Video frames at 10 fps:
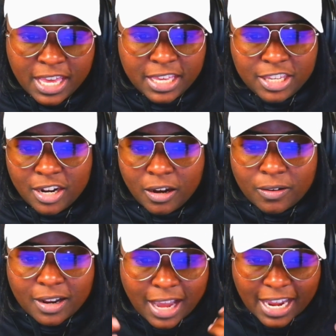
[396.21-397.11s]
you know,
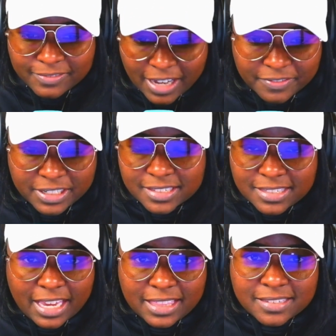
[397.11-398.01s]
kind of having to
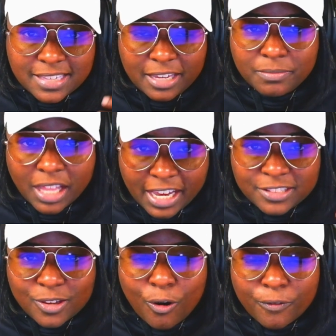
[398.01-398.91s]
say the same lines
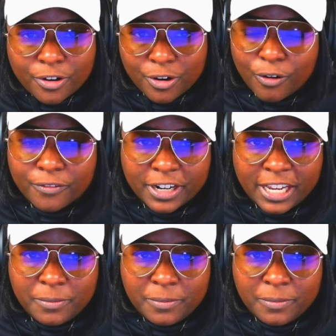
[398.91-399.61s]
over and over again,